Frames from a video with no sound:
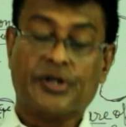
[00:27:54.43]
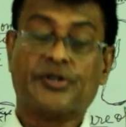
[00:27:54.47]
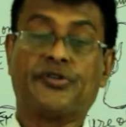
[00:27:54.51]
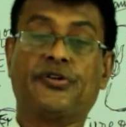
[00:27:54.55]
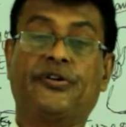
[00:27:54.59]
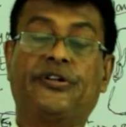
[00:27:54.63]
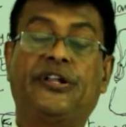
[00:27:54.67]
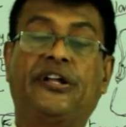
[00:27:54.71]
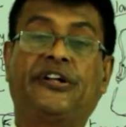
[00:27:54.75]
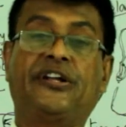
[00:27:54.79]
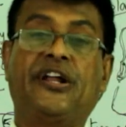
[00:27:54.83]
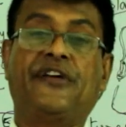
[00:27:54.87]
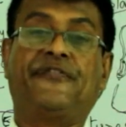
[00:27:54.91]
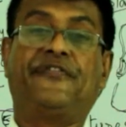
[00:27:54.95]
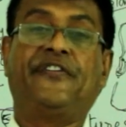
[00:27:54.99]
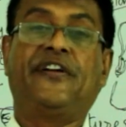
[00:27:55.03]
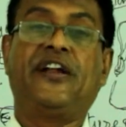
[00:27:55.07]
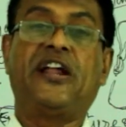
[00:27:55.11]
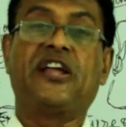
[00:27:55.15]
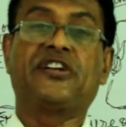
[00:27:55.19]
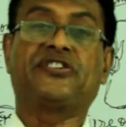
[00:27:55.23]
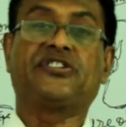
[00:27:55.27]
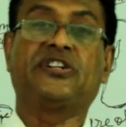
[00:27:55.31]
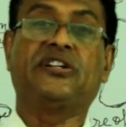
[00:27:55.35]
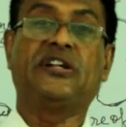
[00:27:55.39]
So the
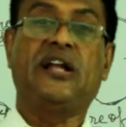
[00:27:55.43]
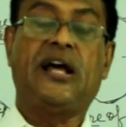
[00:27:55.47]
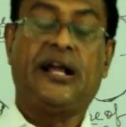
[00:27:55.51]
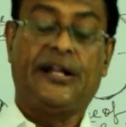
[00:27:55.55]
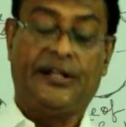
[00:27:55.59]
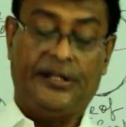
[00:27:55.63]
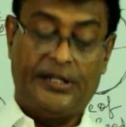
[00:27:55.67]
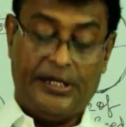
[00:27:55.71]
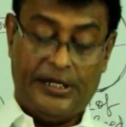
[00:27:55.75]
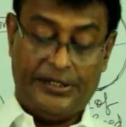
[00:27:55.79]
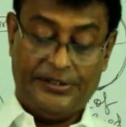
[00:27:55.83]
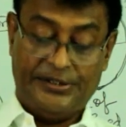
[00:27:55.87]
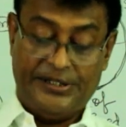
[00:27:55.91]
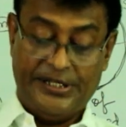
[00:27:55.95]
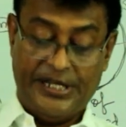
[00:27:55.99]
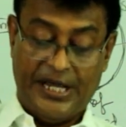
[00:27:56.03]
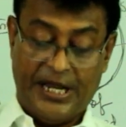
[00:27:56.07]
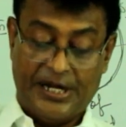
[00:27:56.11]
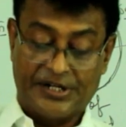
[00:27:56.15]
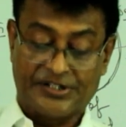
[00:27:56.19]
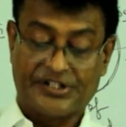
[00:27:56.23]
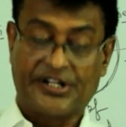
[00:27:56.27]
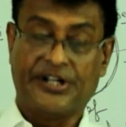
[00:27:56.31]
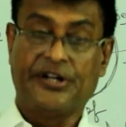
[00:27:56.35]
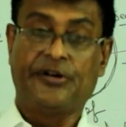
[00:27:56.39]
definition and the
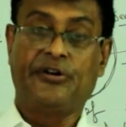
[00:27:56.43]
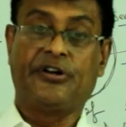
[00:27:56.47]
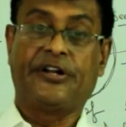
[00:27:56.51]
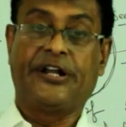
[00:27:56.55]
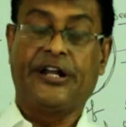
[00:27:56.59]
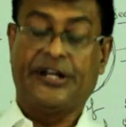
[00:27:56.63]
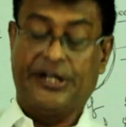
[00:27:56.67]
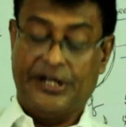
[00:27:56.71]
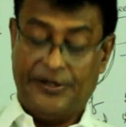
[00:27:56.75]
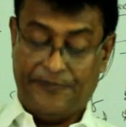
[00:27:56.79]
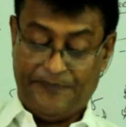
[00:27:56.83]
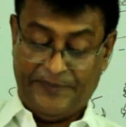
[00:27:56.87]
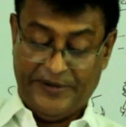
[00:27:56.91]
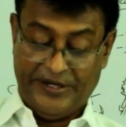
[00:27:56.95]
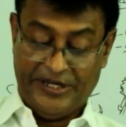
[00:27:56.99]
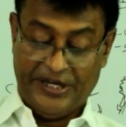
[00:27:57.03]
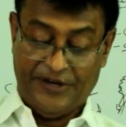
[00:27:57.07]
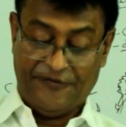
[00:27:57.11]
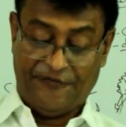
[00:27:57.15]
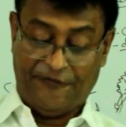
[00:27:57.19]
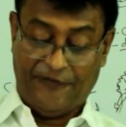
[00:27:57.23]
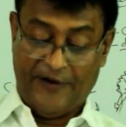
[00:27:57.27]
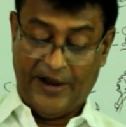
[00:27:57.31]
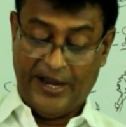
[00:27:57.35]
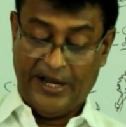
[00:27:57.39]
answer you will get in
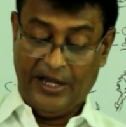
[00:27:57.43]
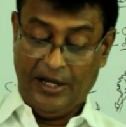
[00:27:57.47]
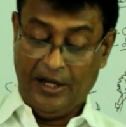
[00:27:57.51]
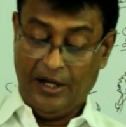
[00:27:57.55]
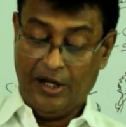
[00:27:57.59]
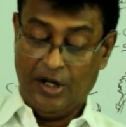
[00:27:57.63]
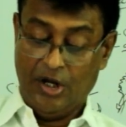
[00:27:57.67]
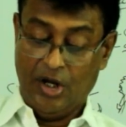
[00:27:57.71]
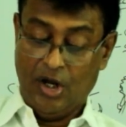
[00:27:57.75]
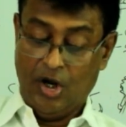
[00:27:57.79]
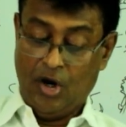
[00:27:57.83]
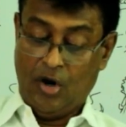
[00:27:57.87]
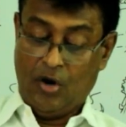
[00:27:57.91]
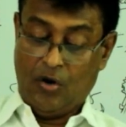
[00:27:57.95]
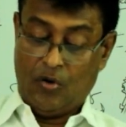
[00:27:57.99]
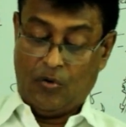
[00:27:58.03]
PDF file.